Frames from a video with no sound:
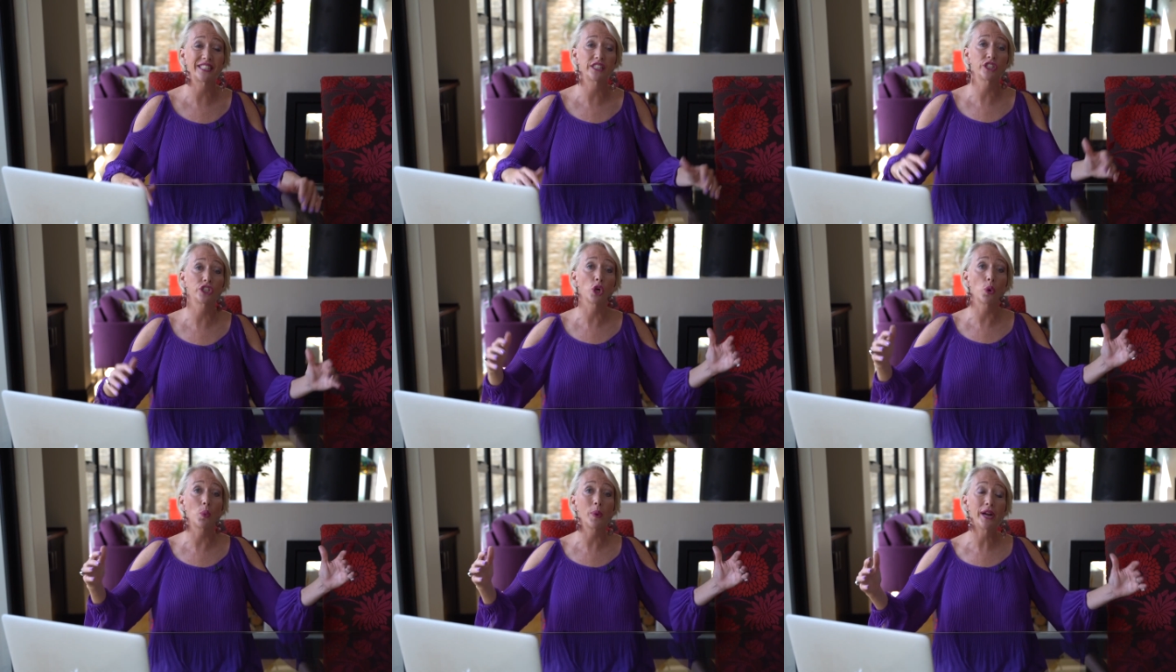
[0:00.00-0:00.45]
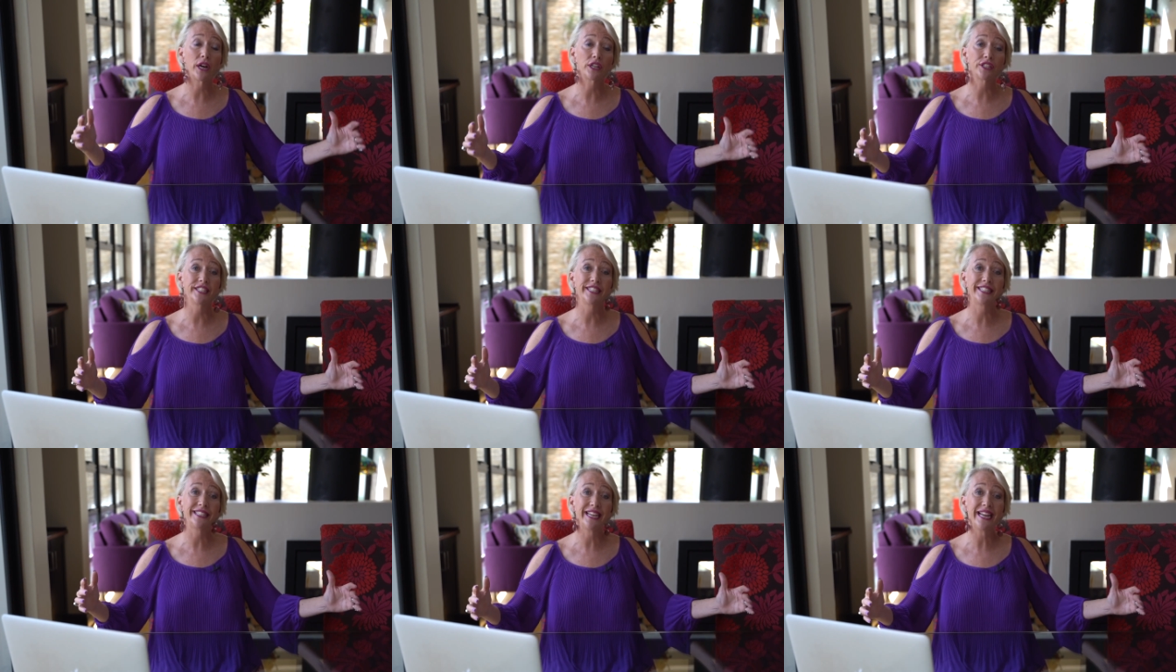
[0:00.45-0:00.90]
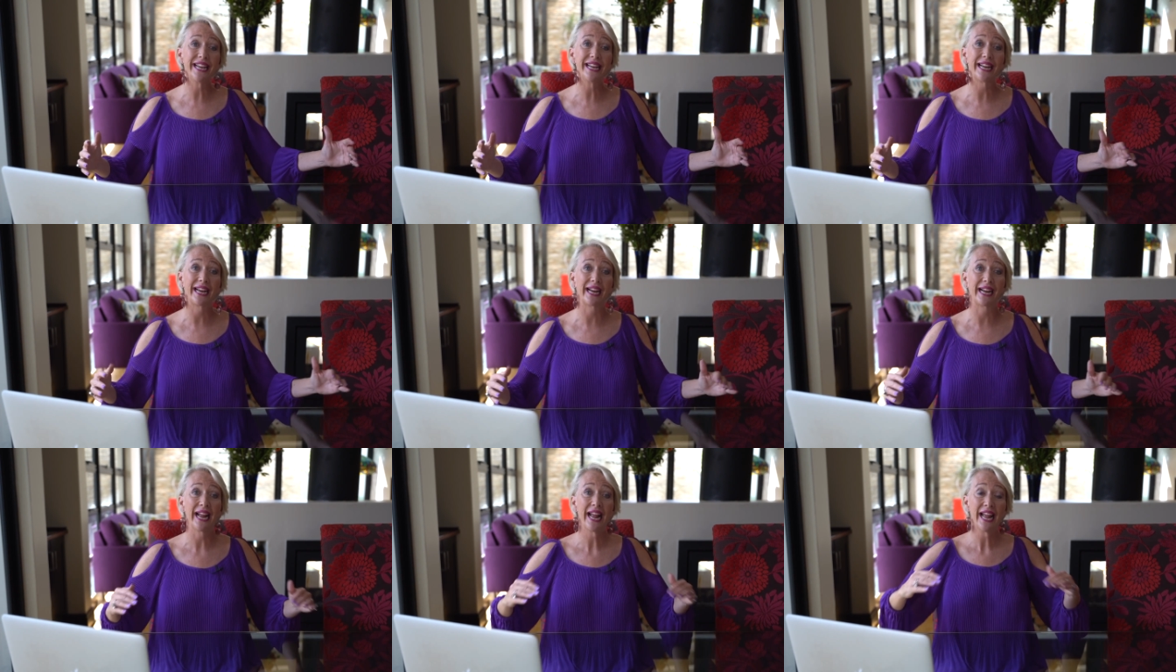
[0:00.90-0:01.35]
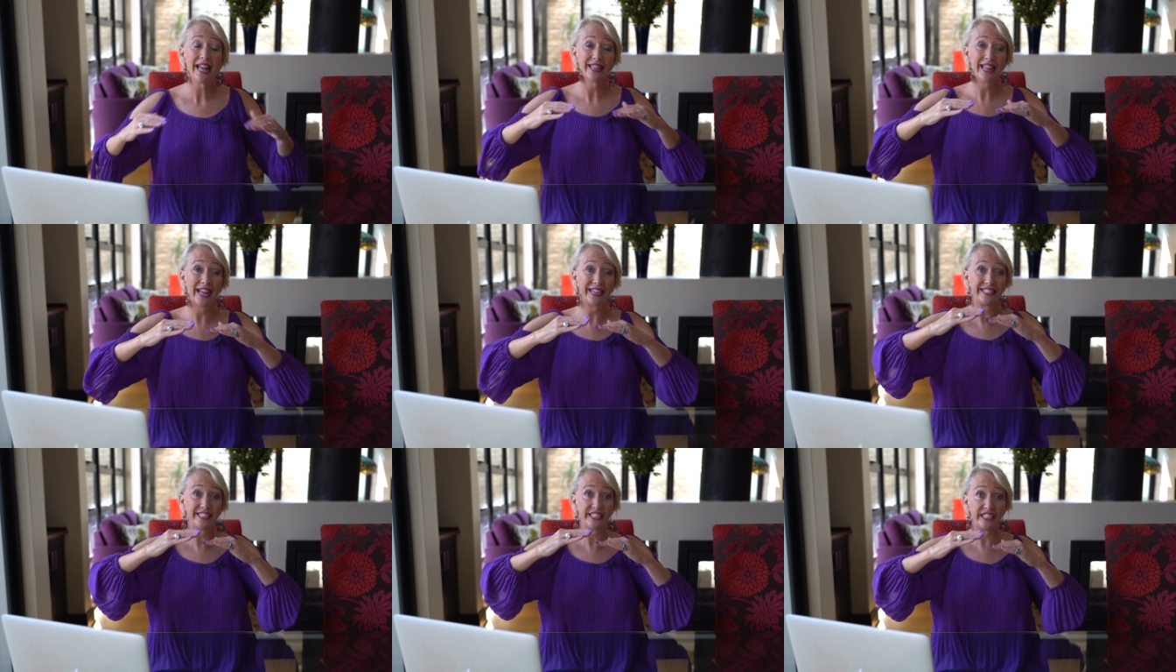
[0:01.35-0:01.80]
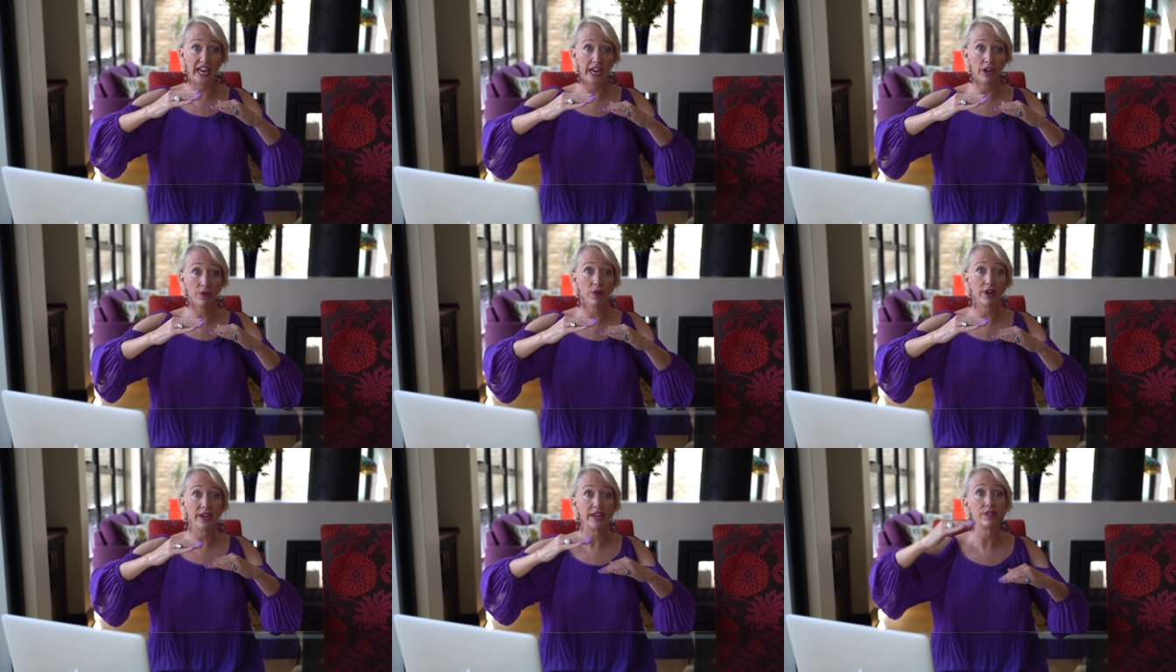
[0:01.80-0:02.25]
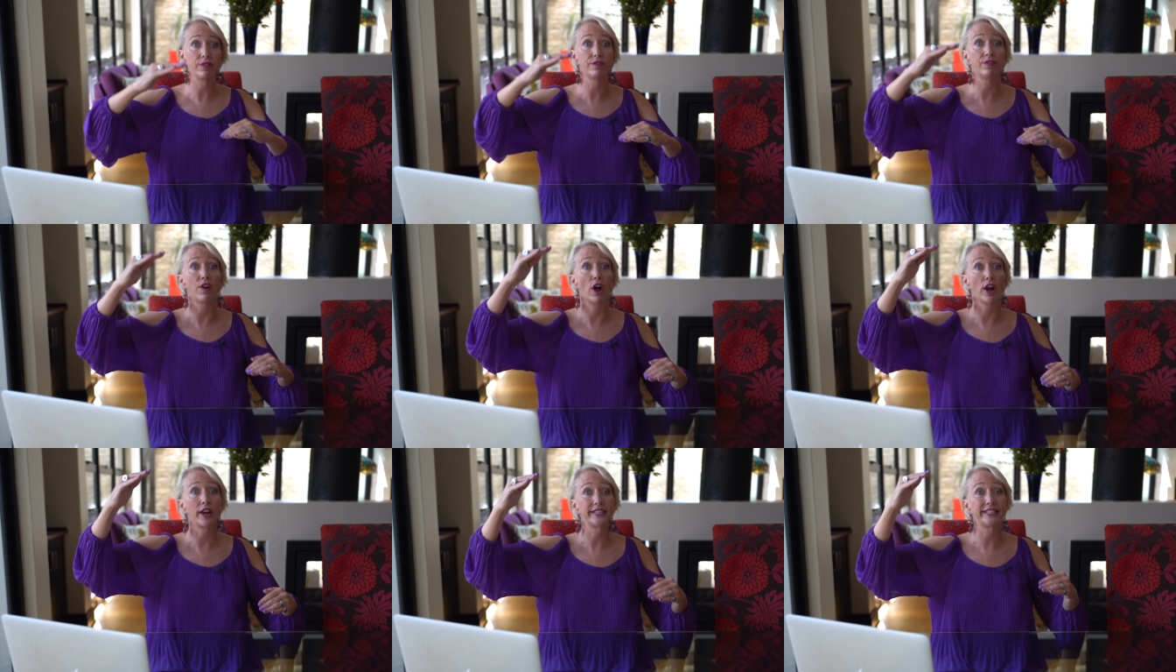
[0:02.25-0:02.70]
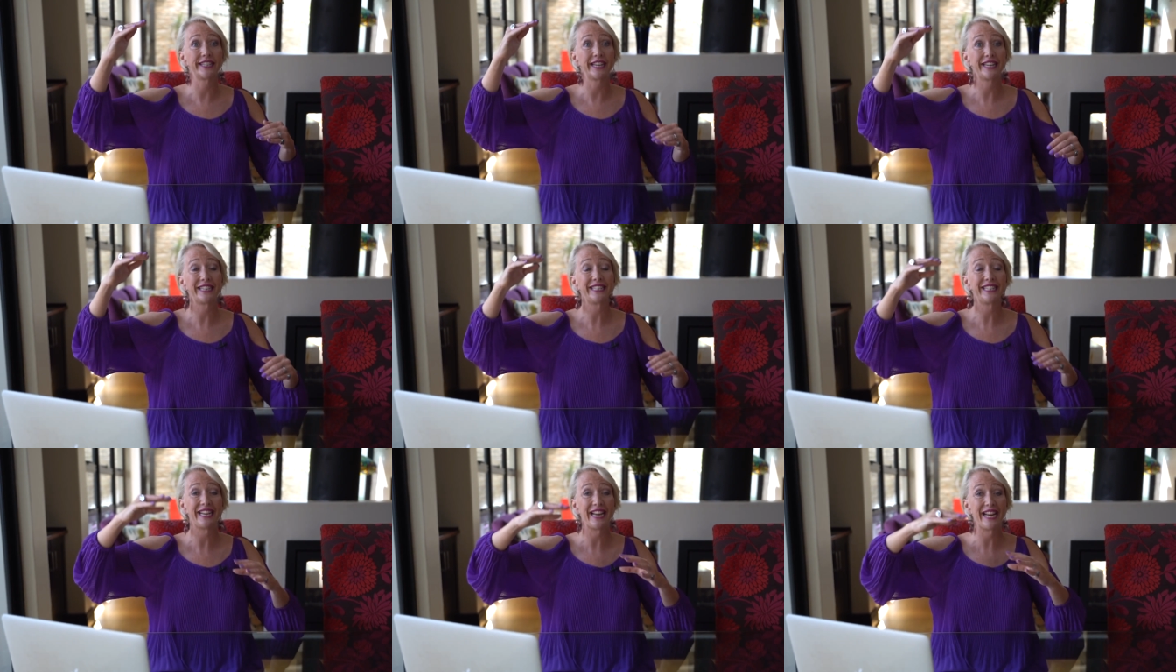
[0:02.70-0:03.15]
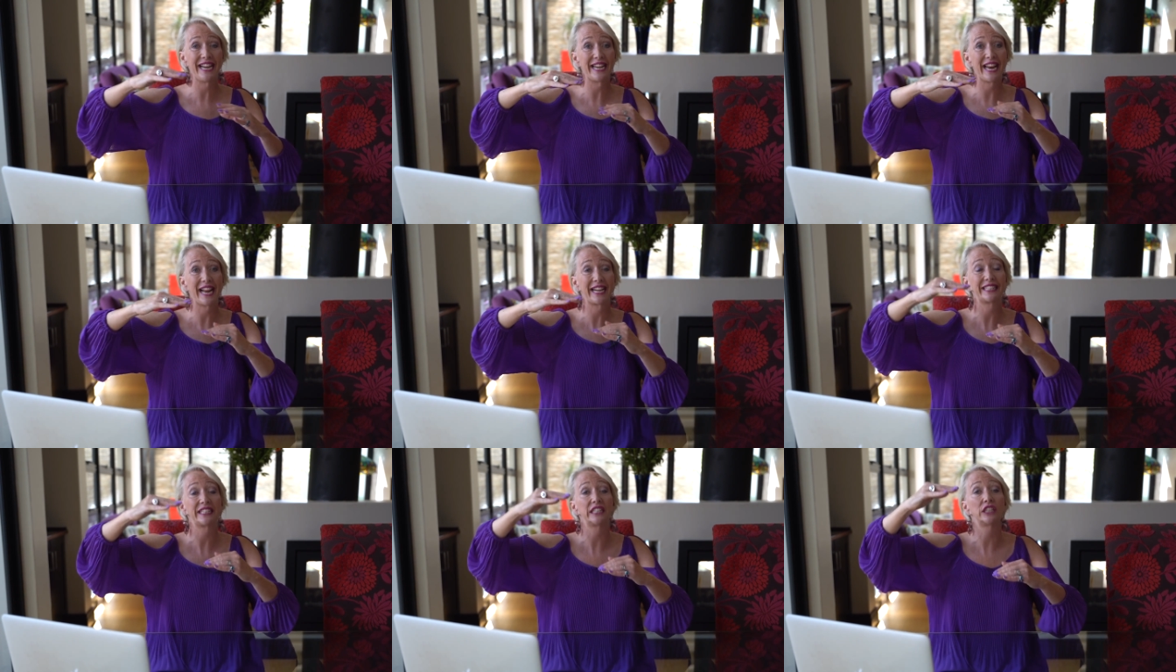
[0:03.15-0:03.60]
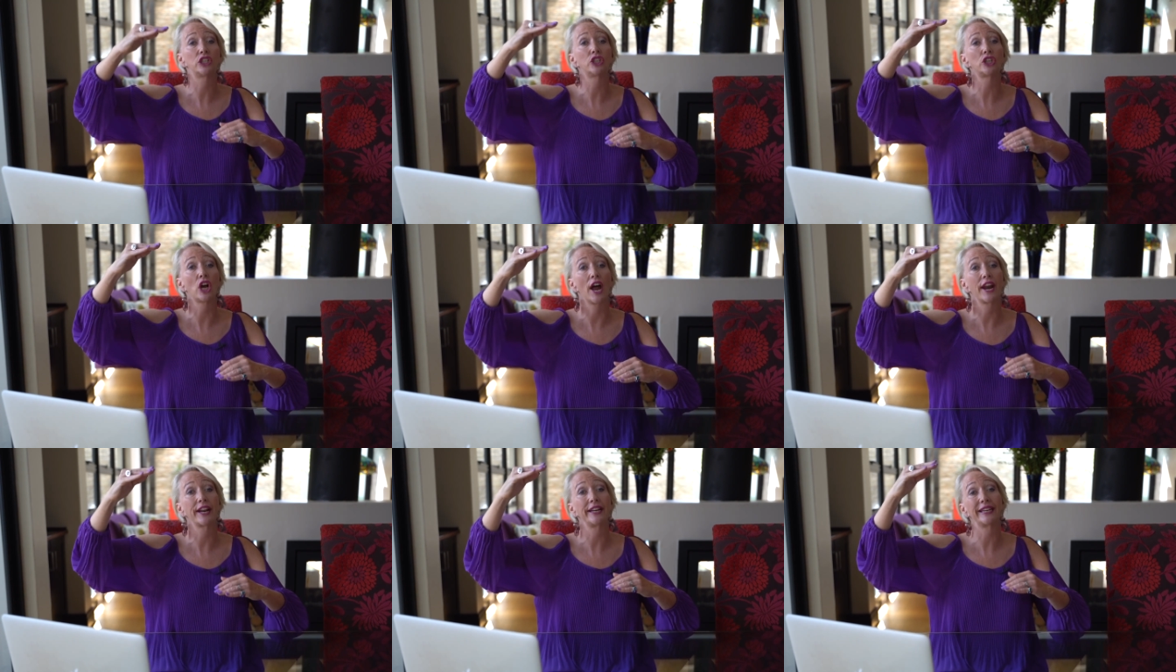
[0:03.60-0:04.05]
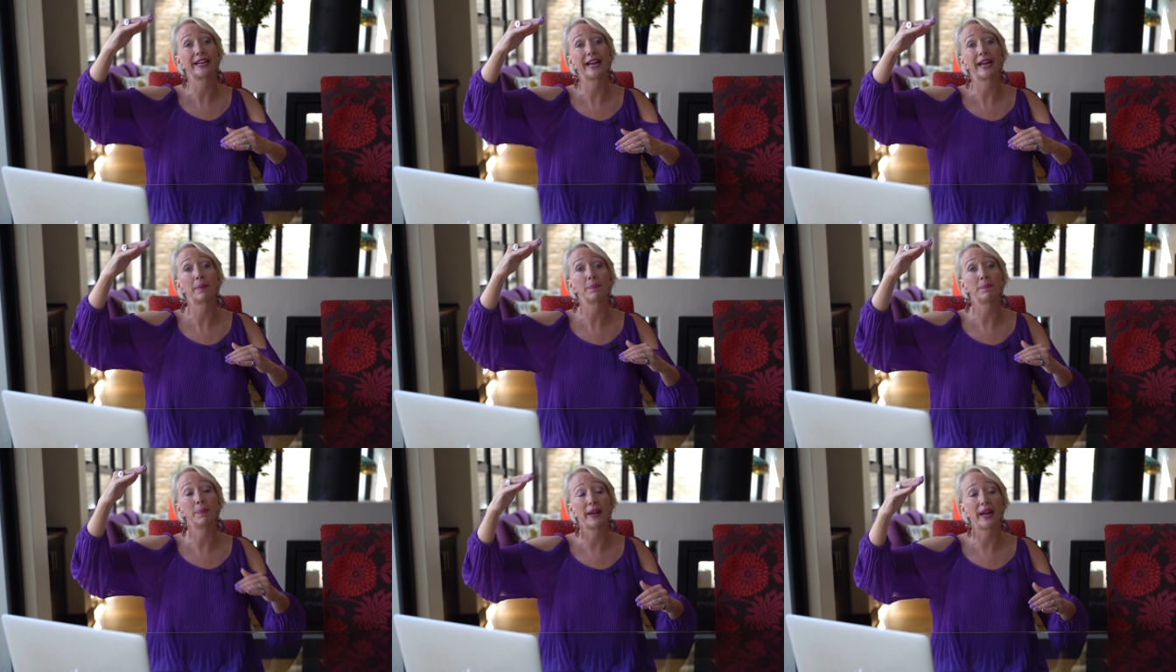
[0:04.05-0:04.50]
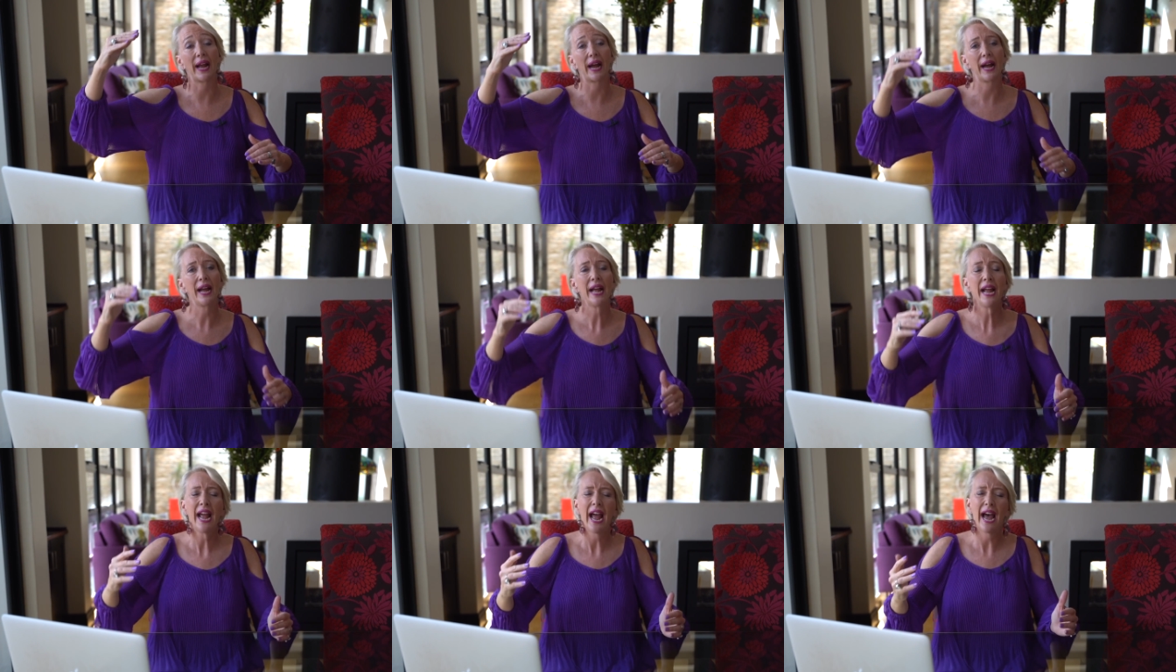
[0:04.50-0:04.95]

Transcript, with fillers: And so, we are seeing that generally generally the volatility index is starting to get bigger.